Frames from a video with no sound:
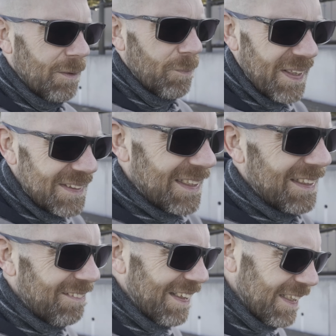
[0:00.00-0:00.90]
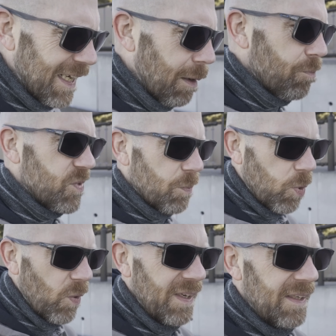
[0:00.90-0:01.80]
But there definitely comes a
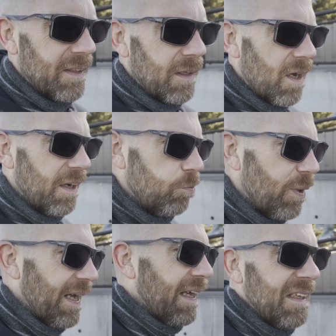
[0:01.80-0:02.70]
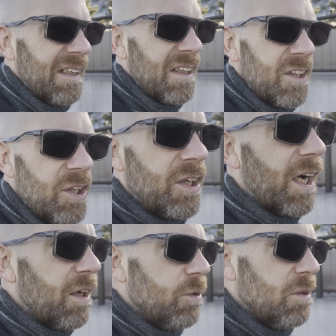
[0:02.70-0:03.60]
point in your life where you
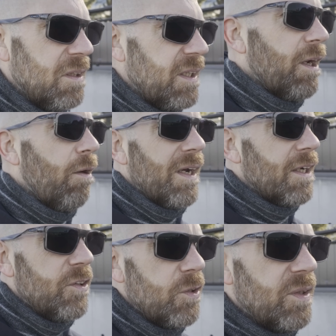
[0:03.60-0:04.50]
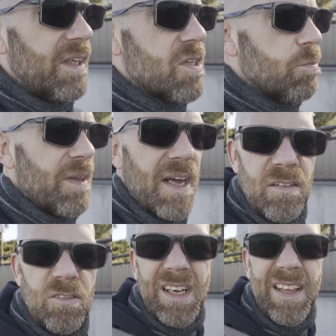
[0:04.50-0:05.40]
go, I can do this
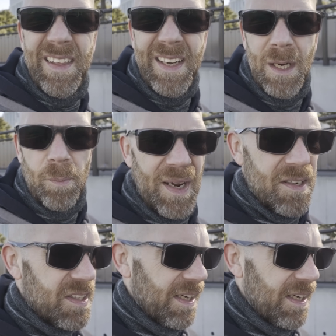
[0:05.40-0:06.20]
without really thinking about